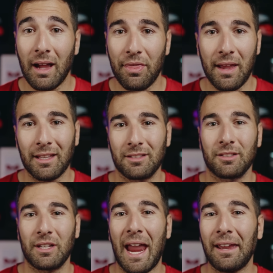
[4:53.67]
I think
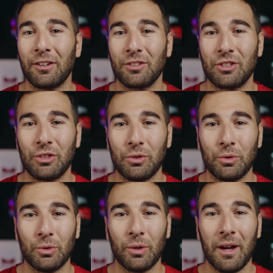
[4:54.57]
it's catered
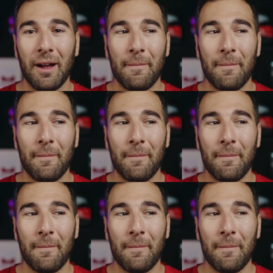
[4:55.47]
to